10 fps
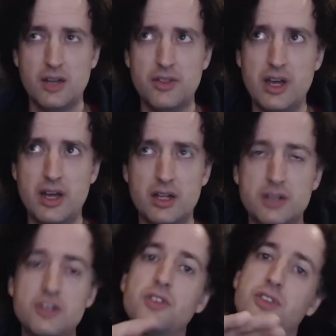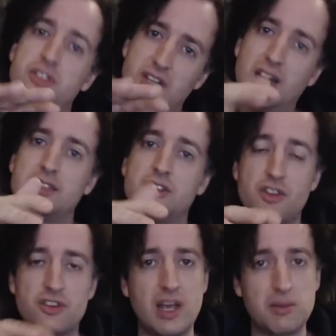They're different sides of
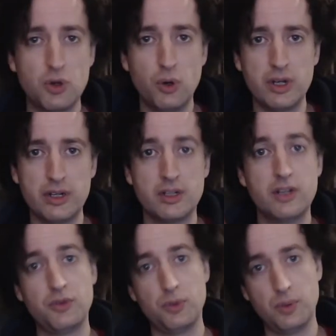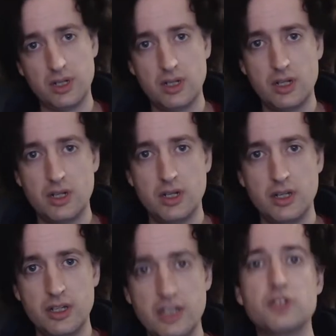the same coin, if you will.
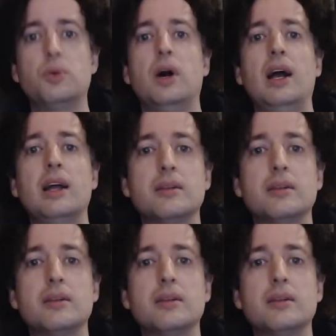Here's why.